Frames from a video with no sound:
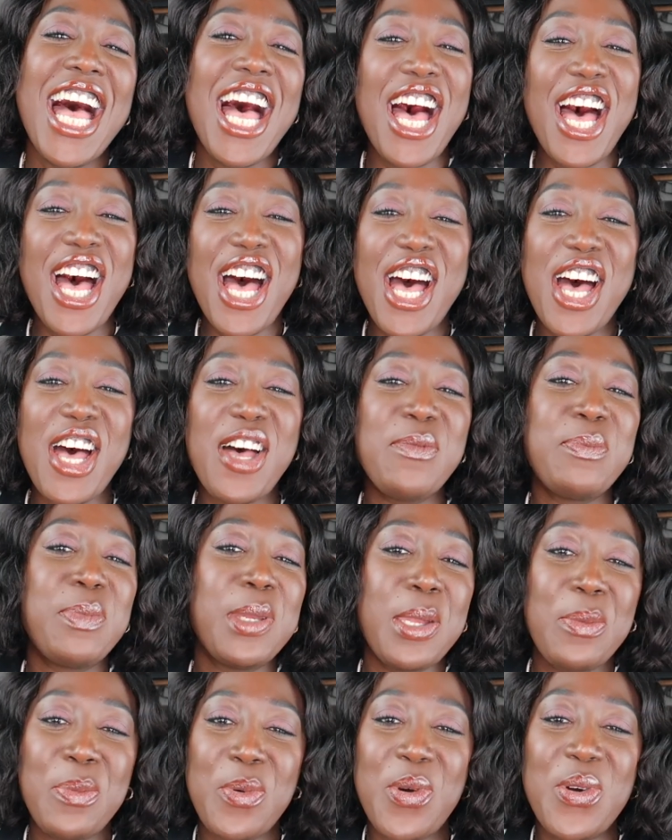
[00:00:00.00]
uh
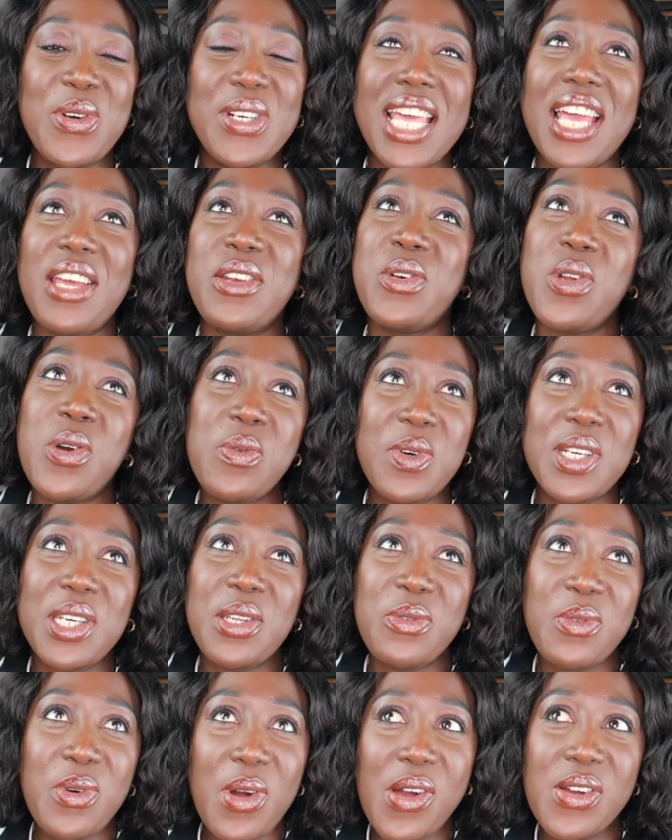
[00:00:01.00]
people that
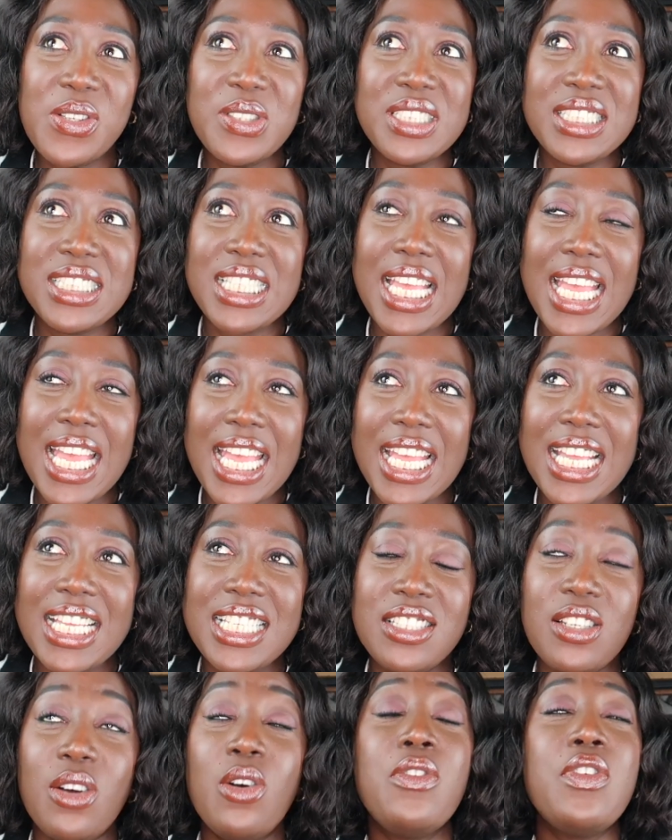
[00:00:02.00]
nobody wants
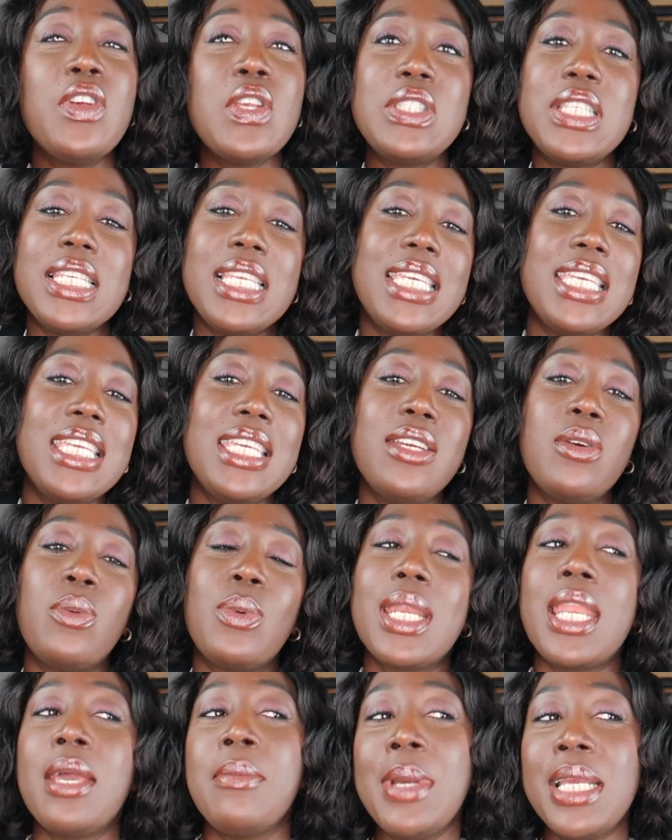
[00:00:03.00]
and obviously
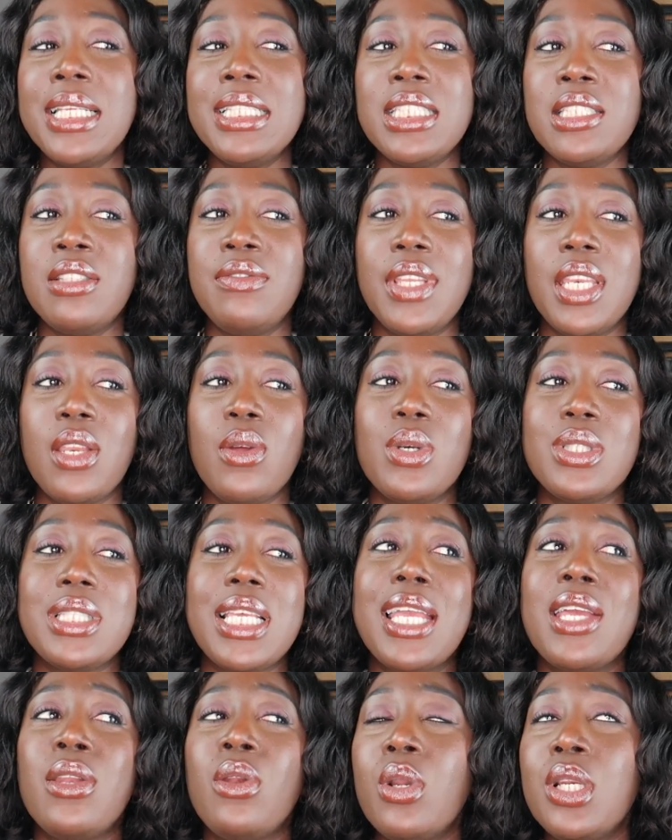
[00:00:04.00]
when i make these videos
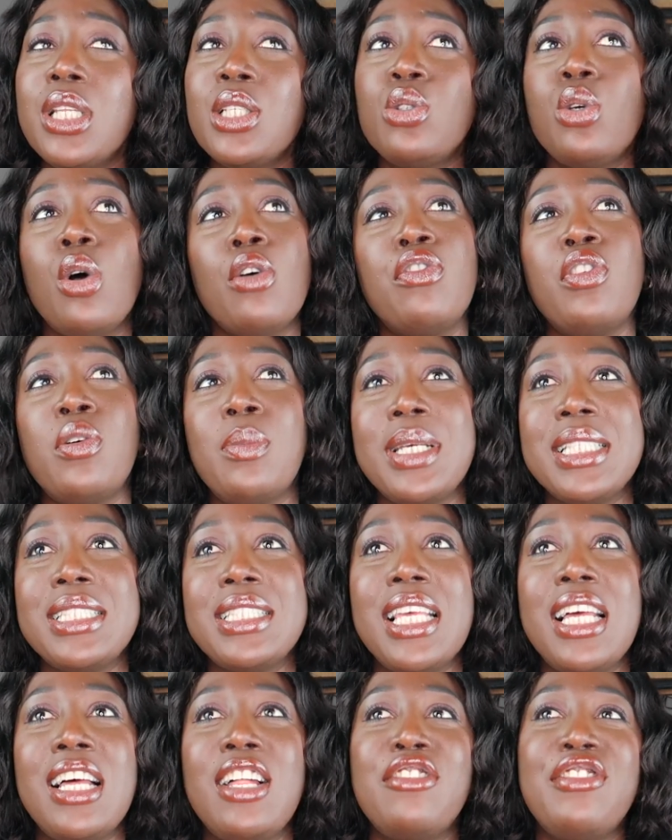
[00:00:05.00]
i can only talk for
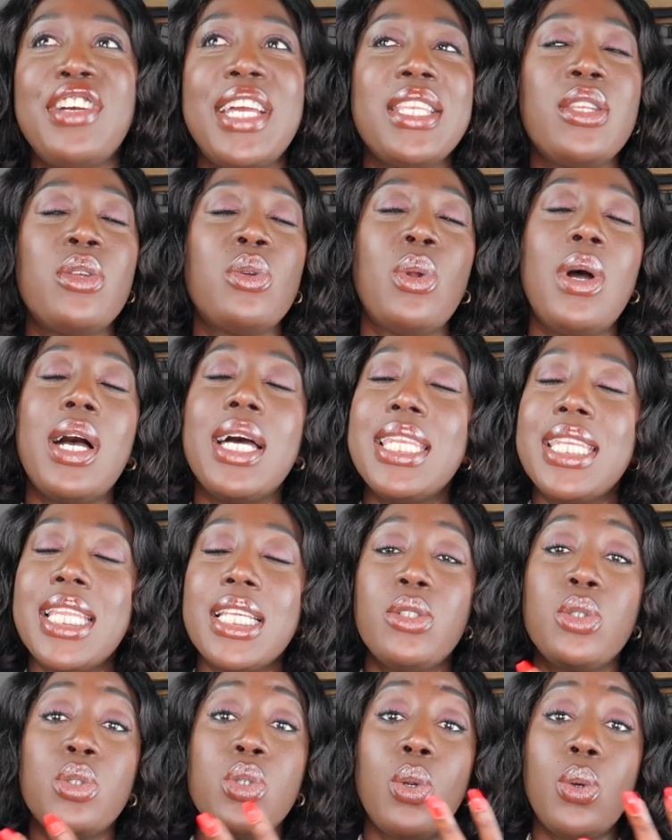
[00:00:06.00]
myself and you know
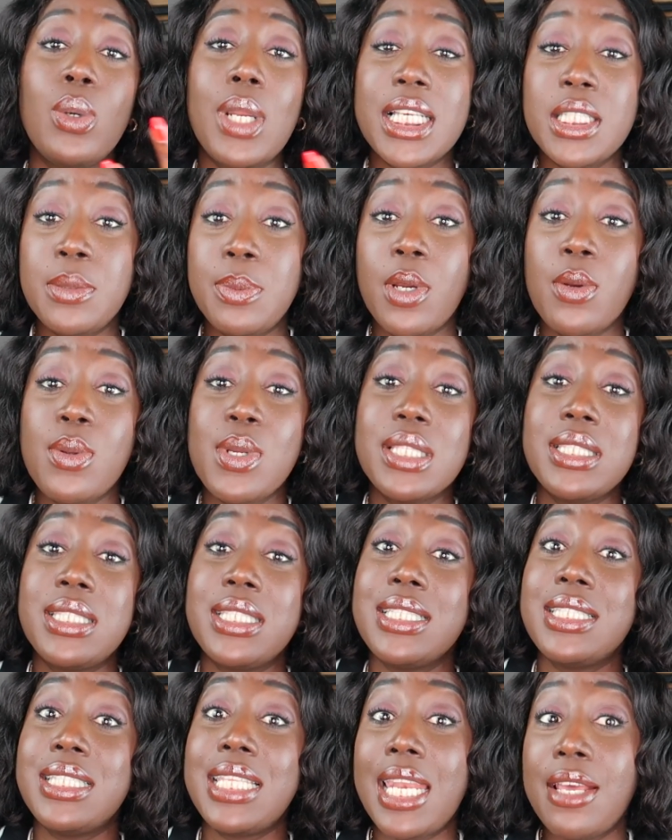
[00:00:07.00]
anecdotal
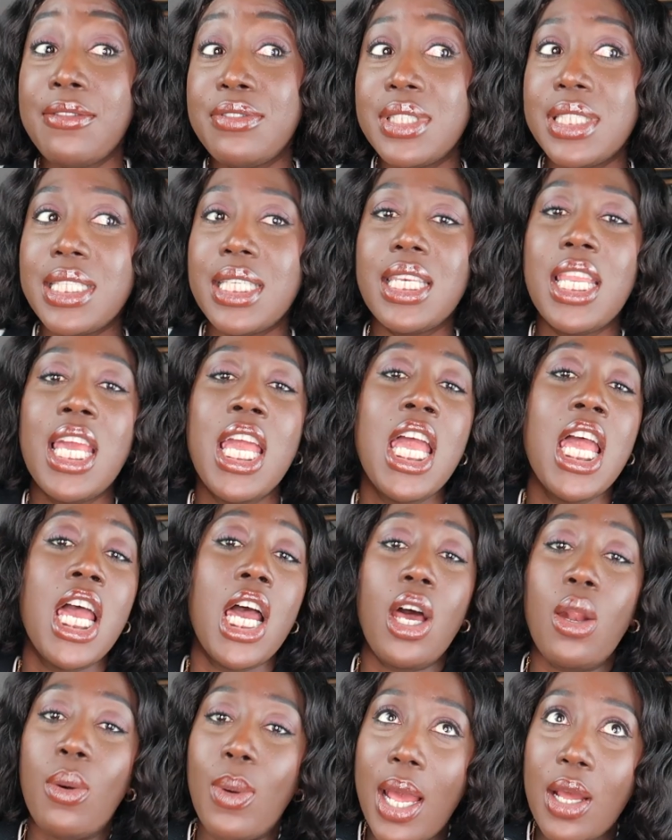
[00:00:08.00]
experiences that i've seen
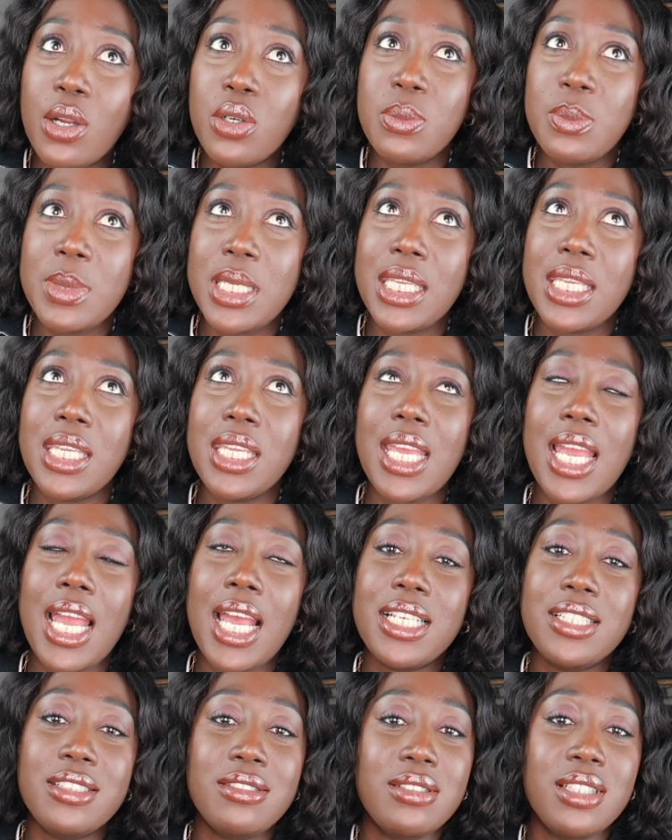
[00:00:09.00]
around me
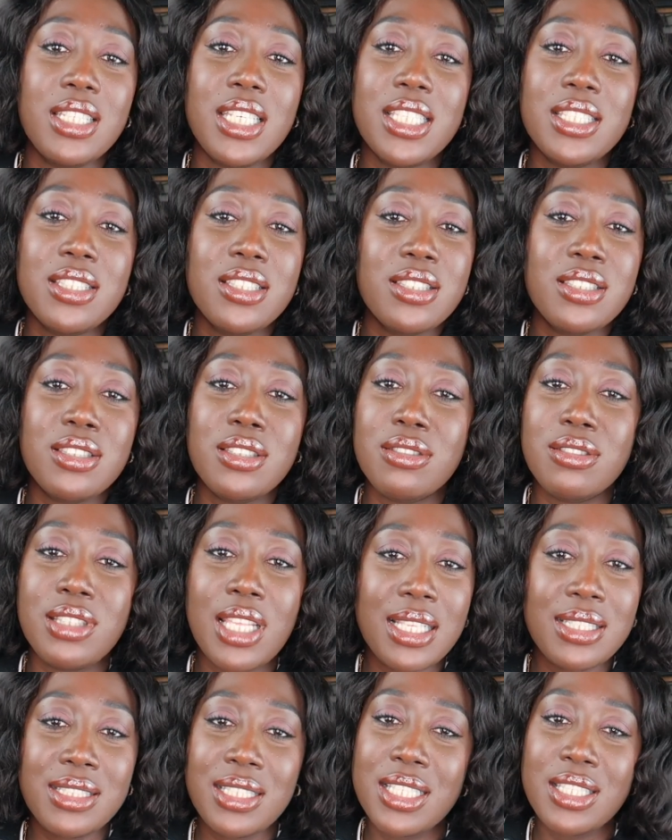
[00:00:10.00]
and it's
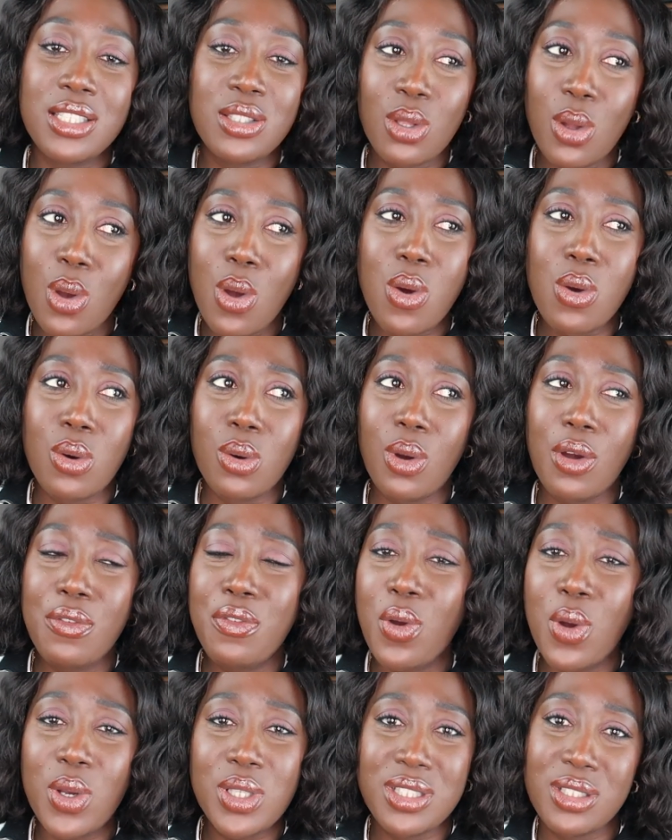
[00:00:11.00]
that says no of
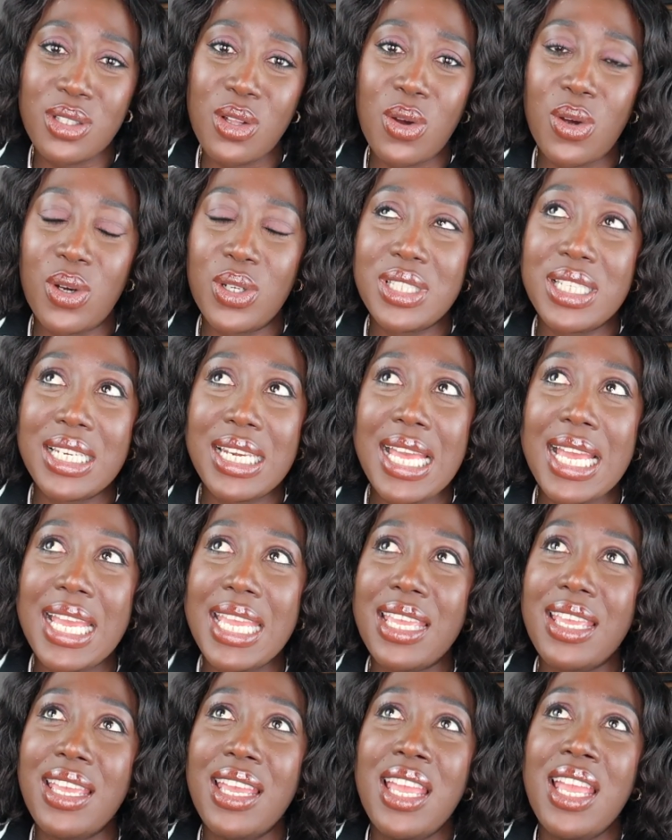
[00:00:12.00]
course not
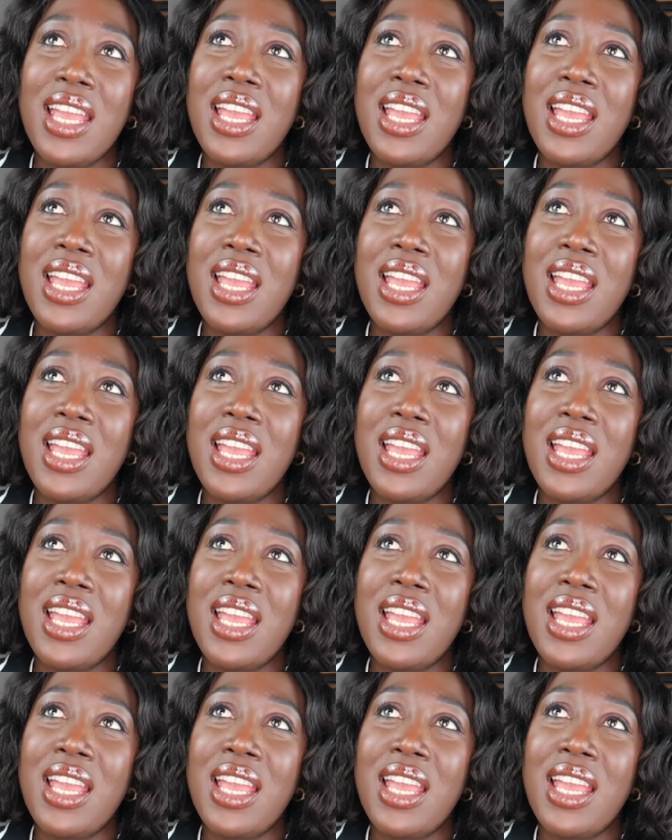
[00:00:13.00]
like